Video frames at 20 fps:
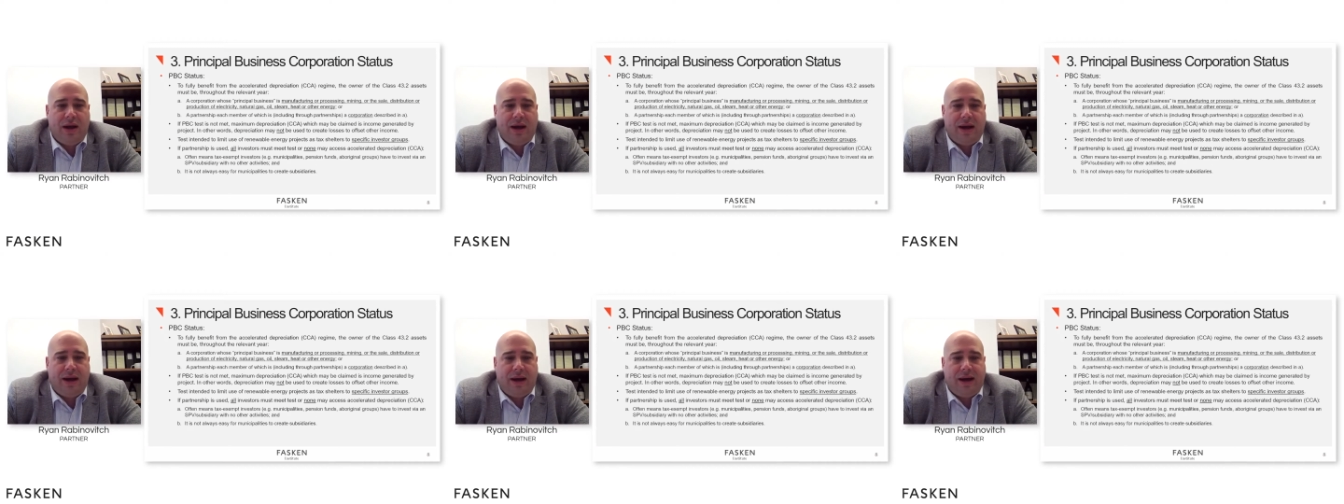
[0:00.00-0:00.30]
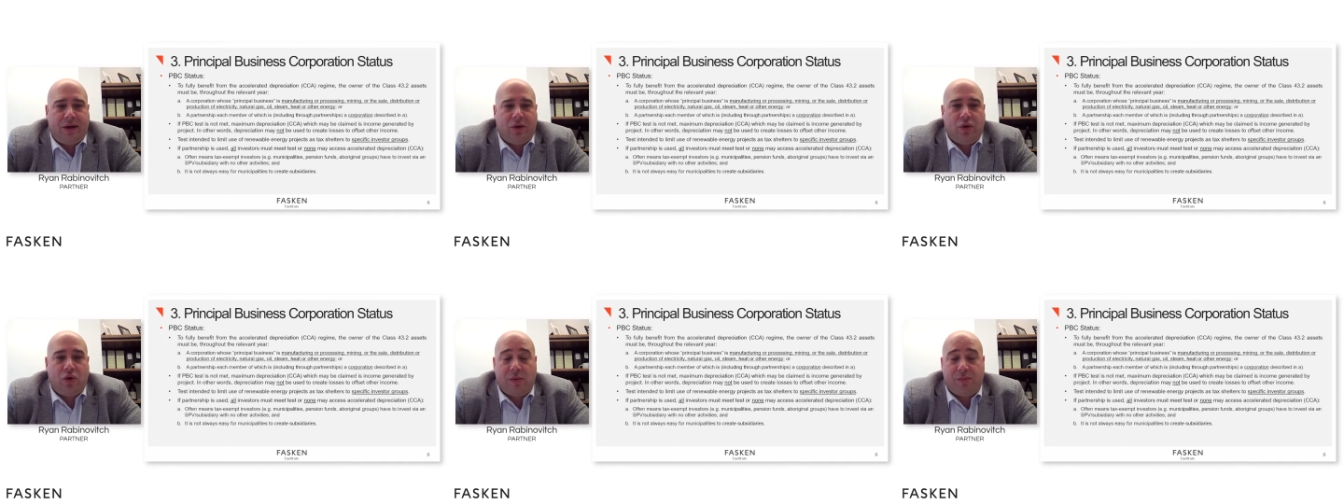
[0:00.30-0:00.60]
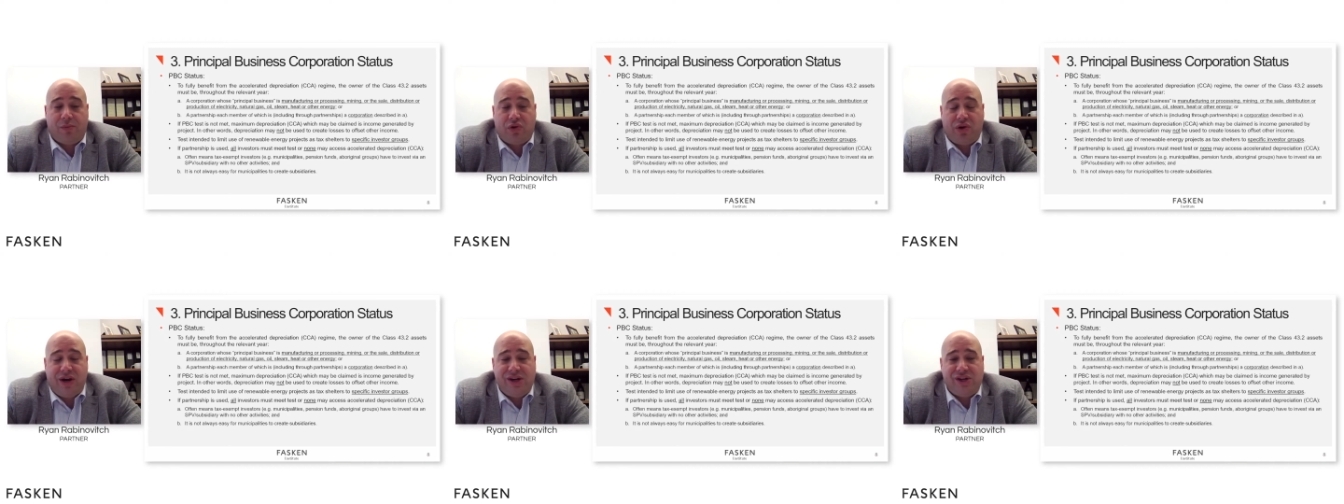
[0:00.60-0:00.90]

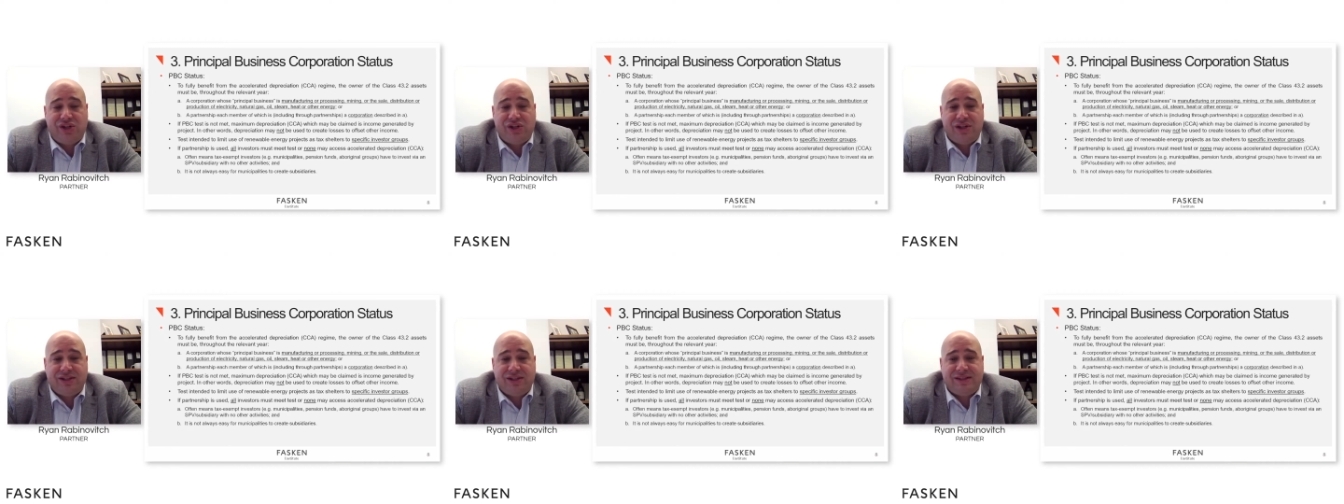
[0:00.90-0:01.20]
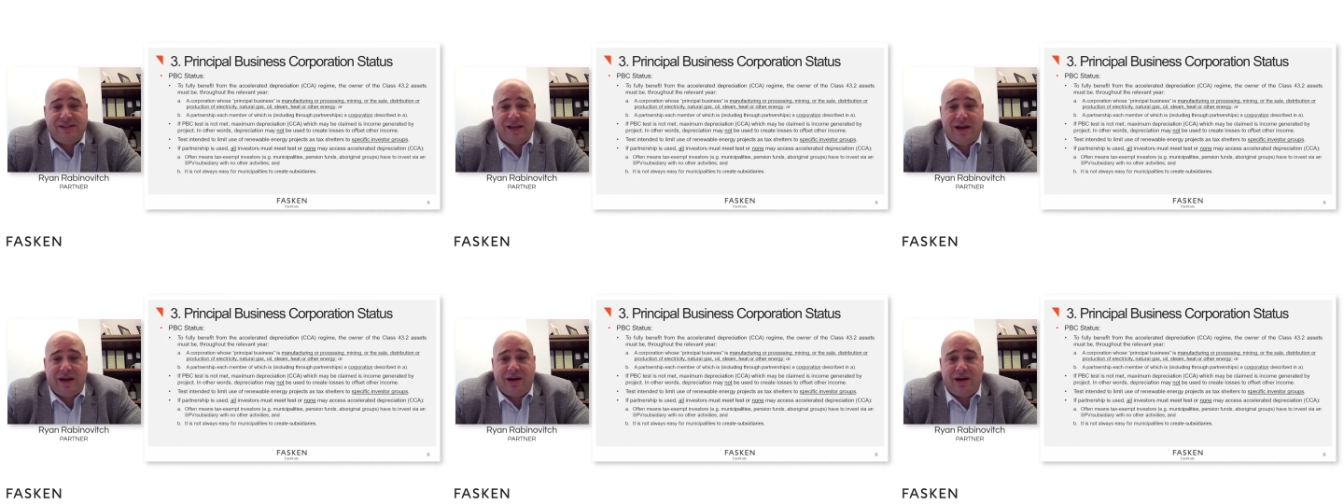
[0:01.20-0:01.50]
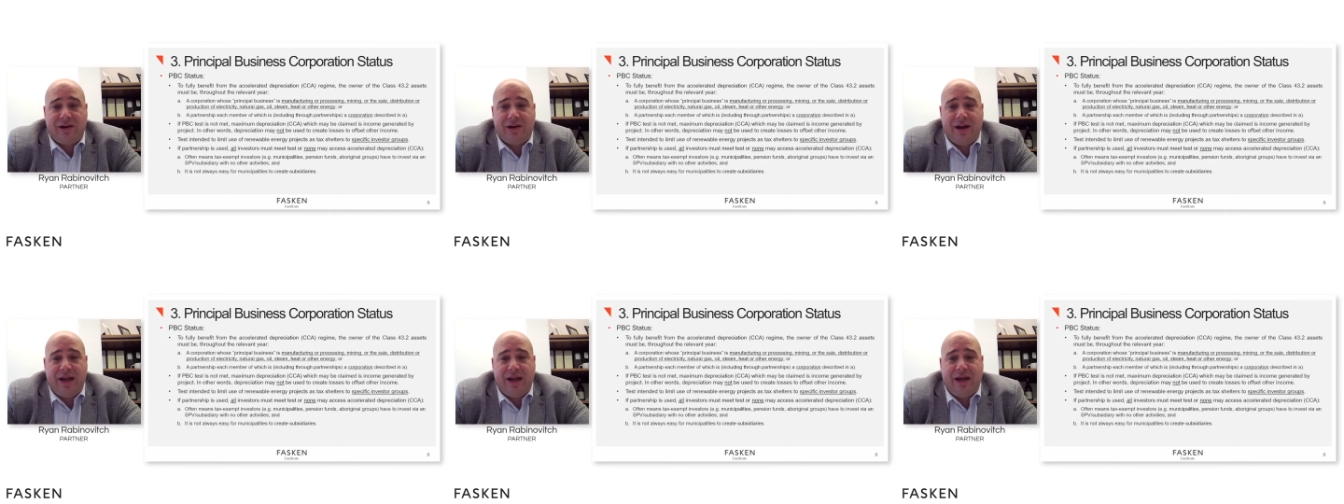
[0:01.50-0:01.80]
corporations that
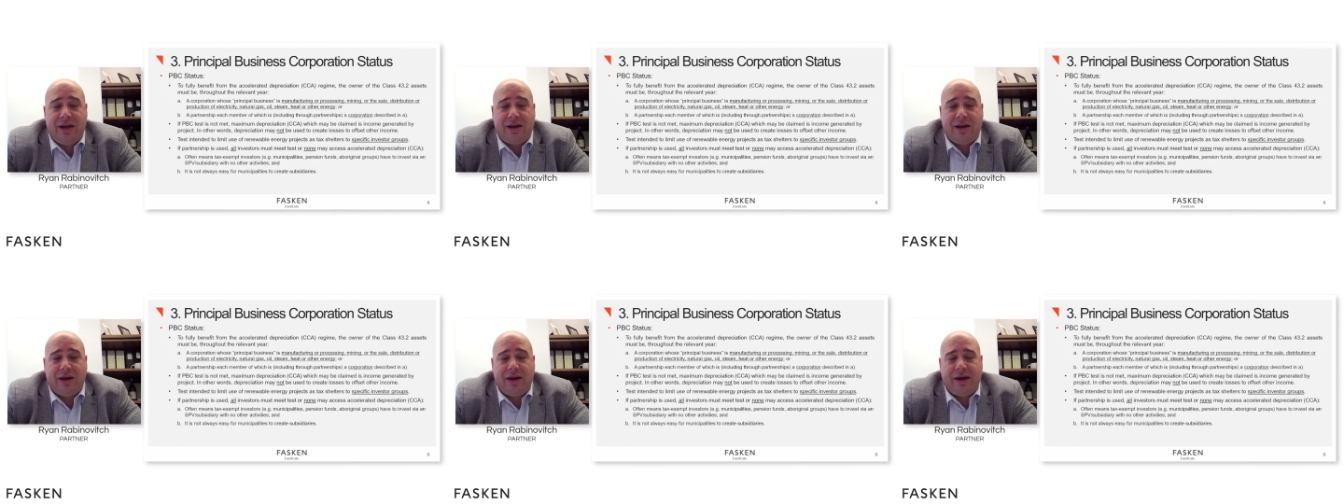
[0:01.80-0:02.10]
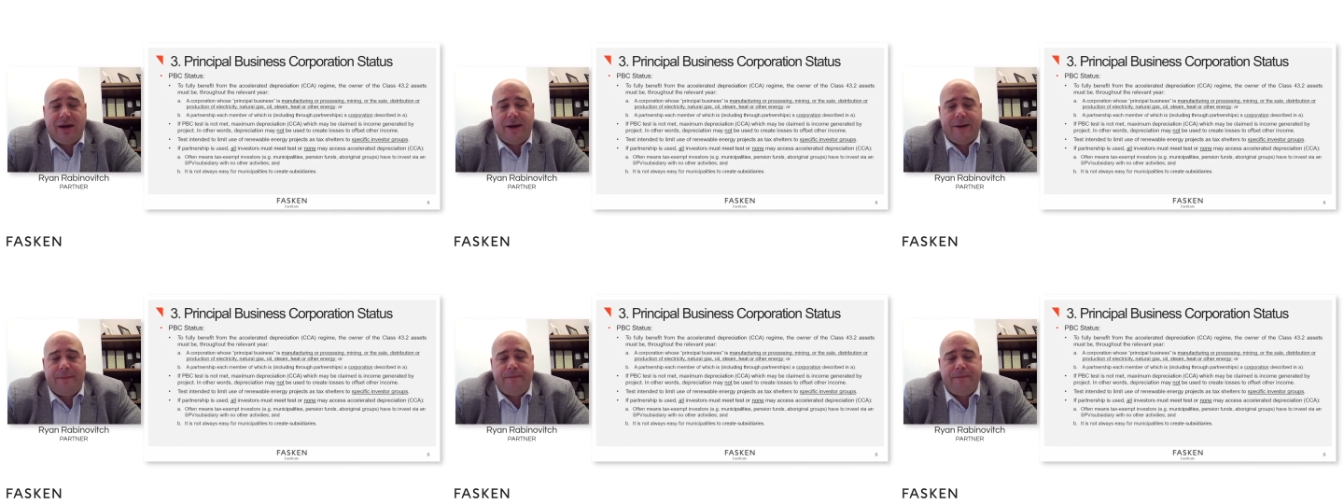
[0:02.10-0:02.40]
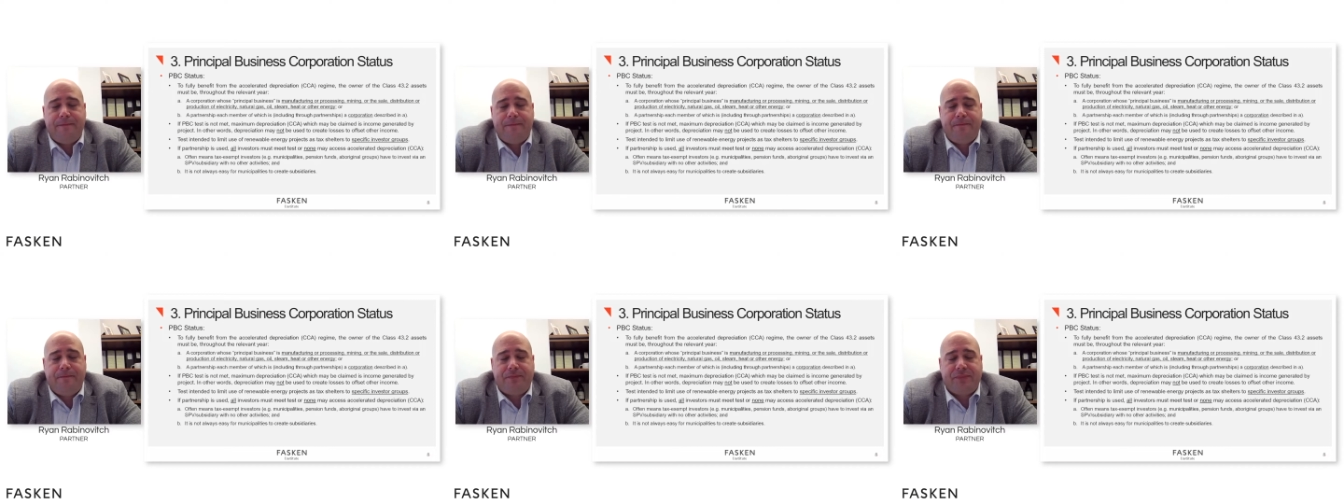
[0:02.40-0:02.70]
are
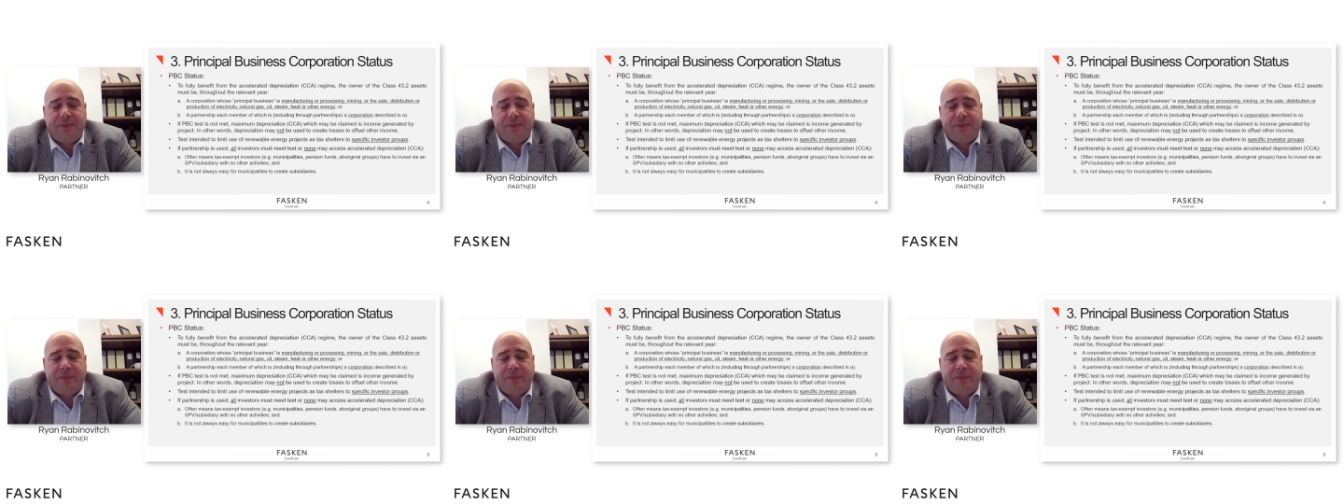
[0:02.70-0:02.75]
in